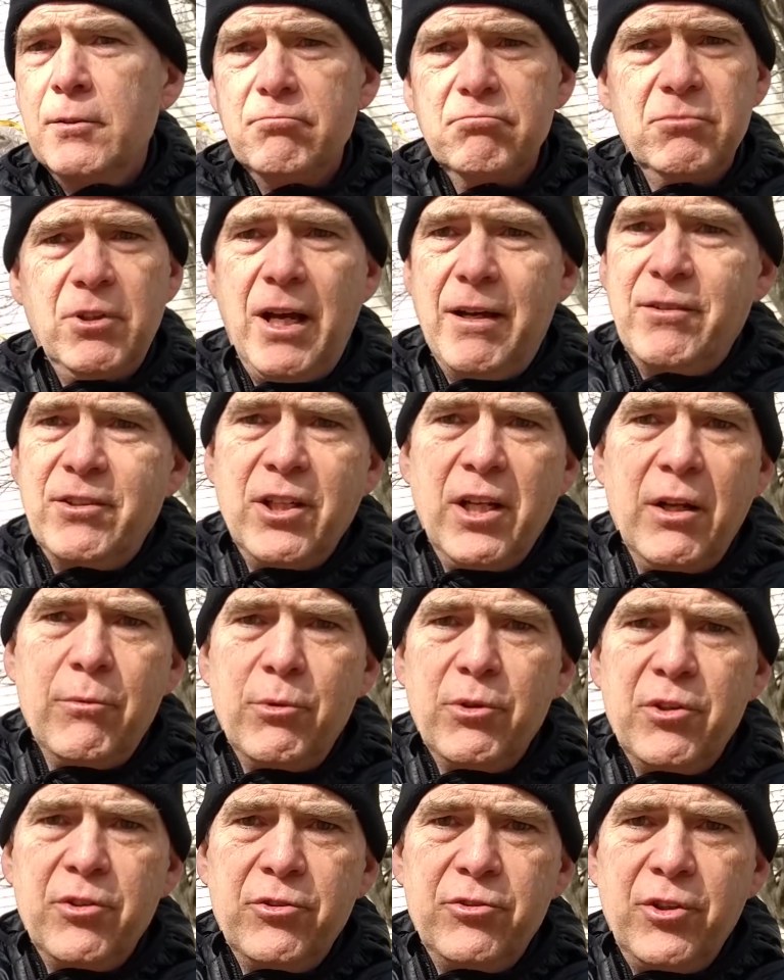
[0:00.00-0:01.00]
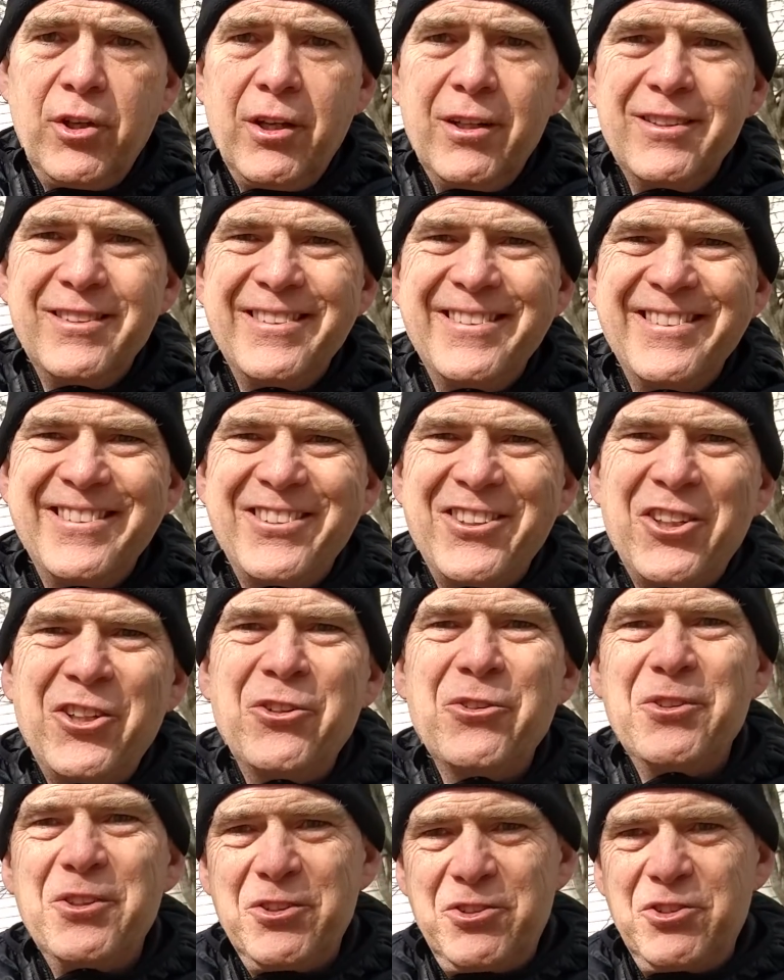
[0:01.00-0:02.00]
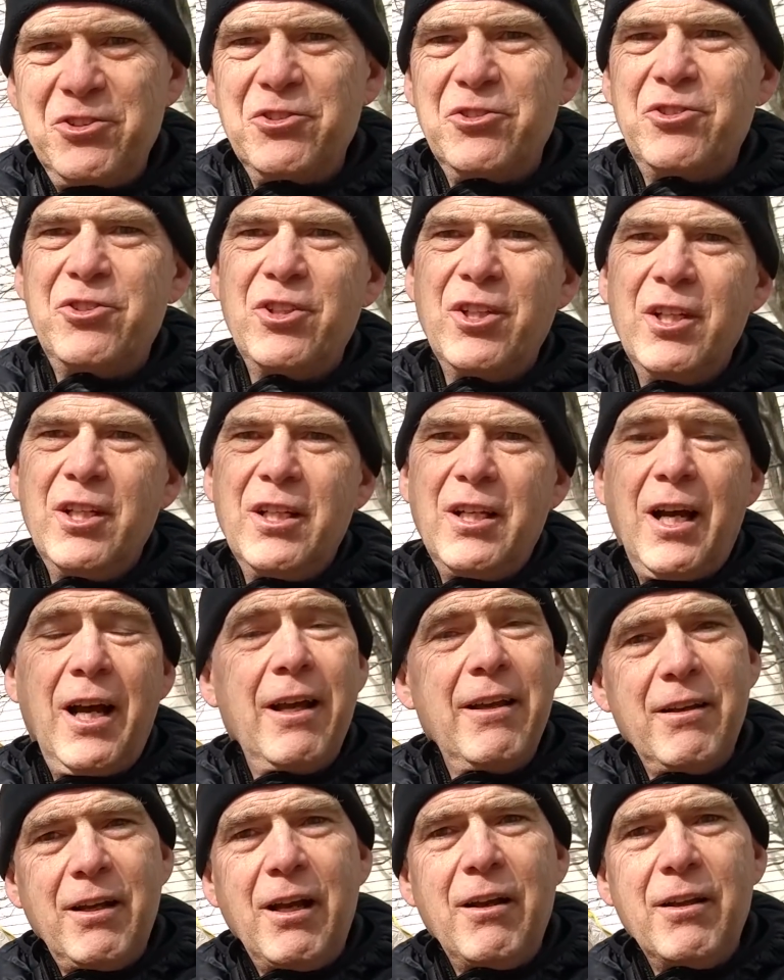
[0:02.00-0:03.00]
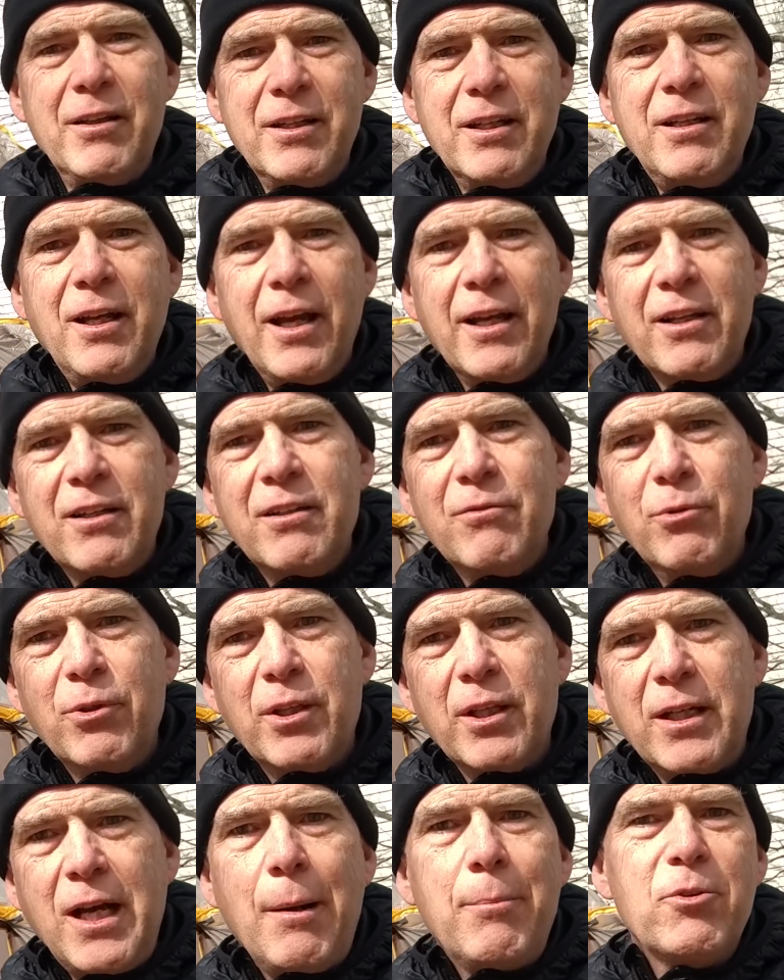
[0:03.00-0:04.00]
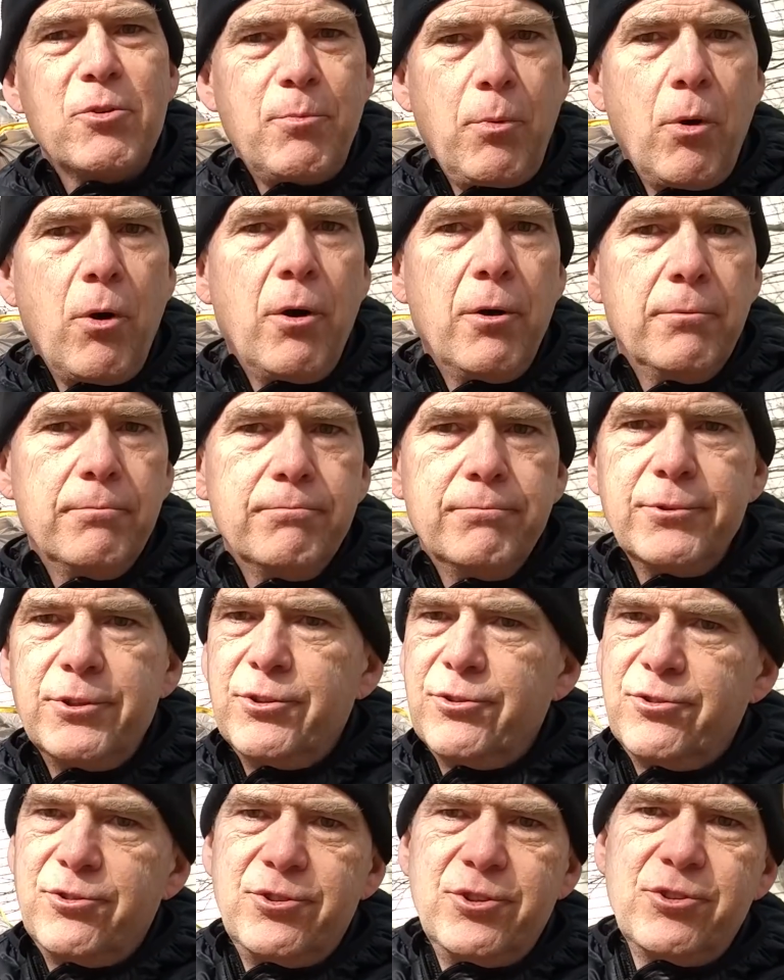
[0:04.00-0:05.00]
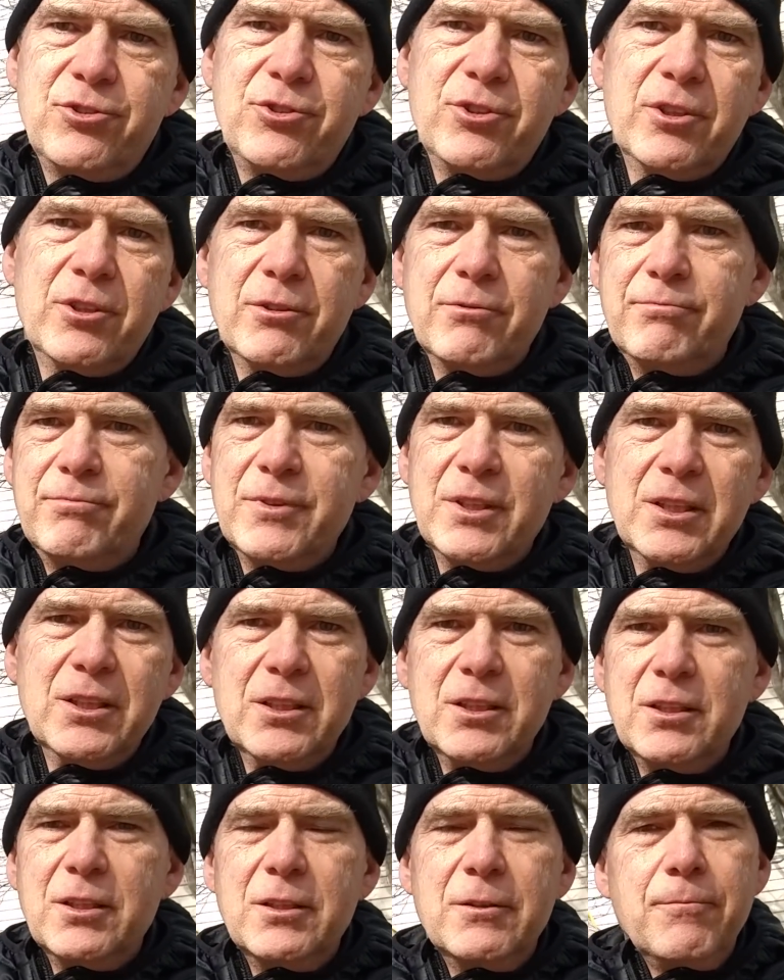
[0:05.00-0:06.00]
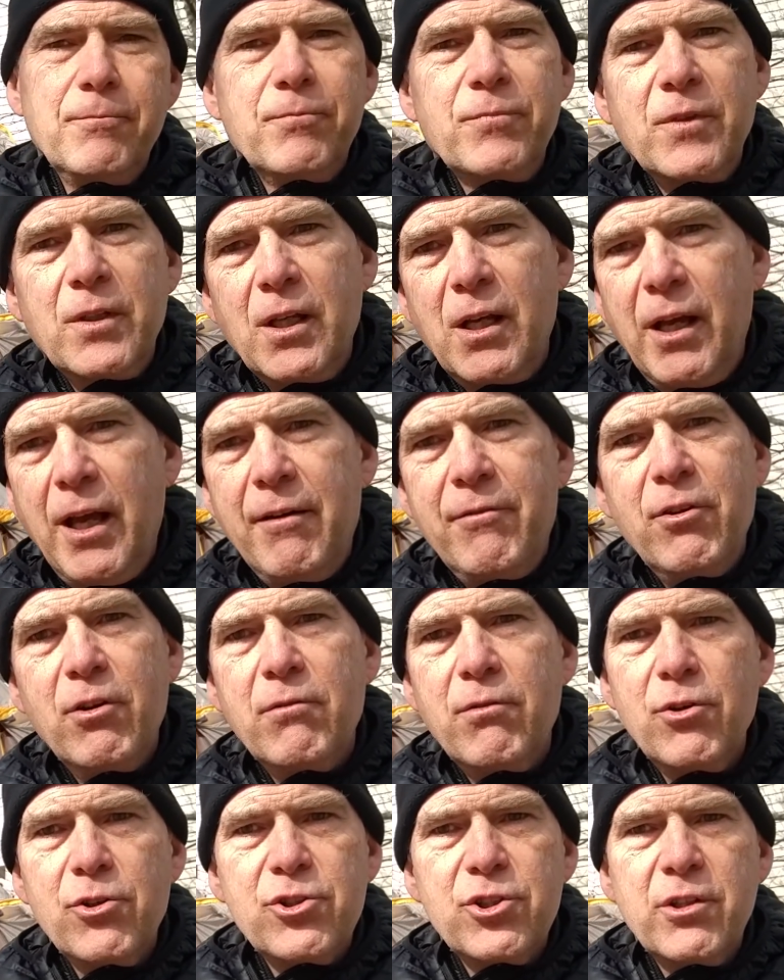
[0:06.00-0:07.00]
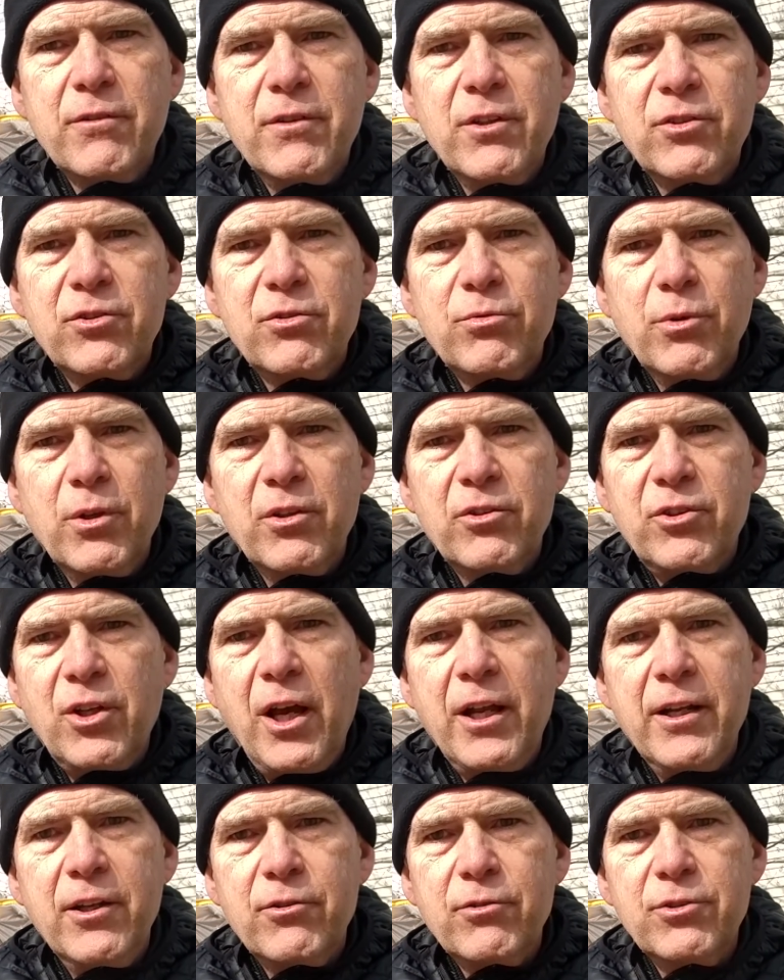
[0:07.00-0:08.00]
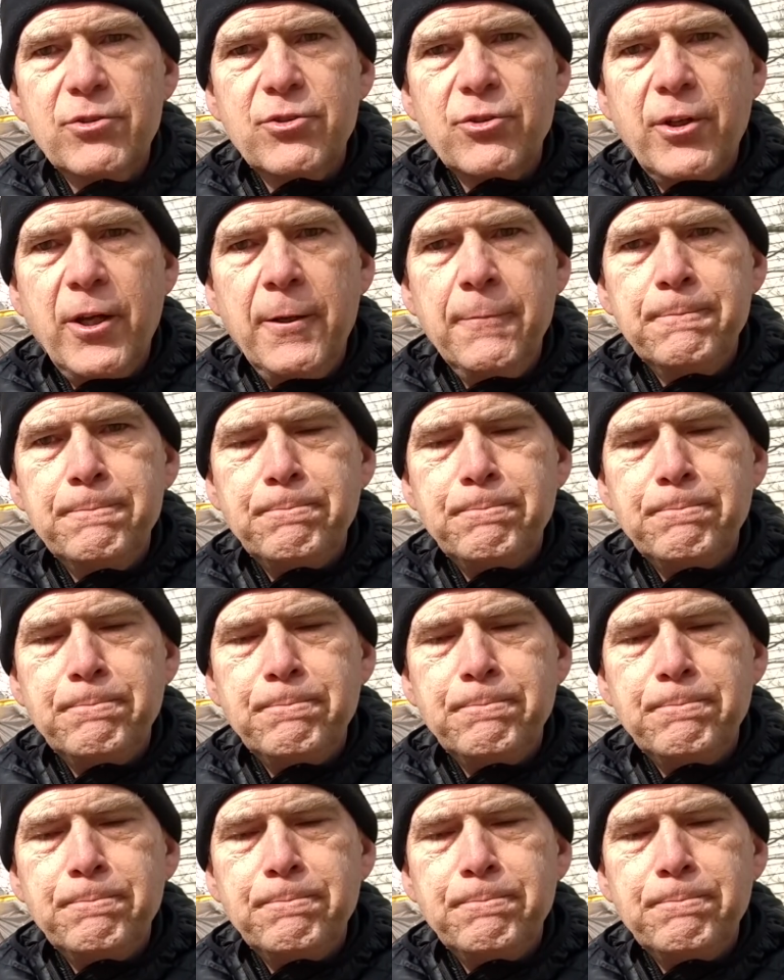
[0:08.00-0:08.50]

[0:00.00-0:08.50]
I haven't done it with this yet. So this is I did hike with the Copper Spur, which is just a heavier version of this with a side entrance. Okay,